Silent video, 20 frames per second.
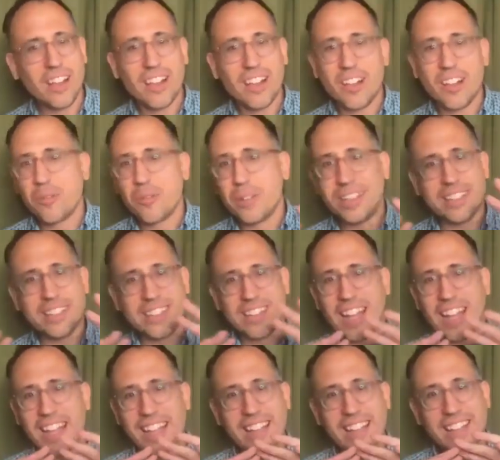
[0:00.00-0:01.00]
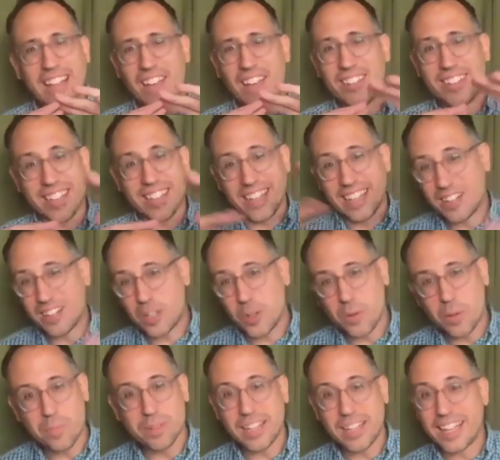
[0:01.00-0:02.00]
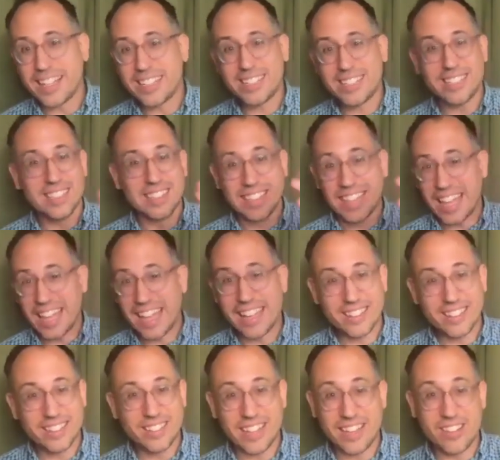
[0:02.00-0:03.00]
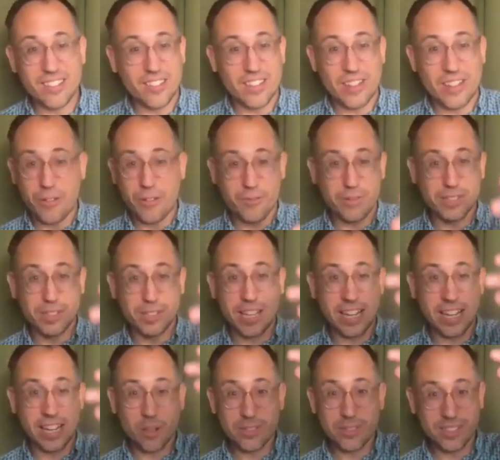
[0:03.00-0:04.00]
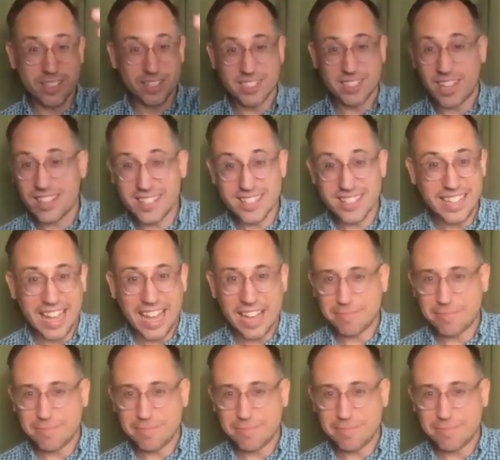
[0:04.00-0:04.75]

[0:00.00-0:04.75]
We didn't like having to get to a place late and it was getting close to sunset.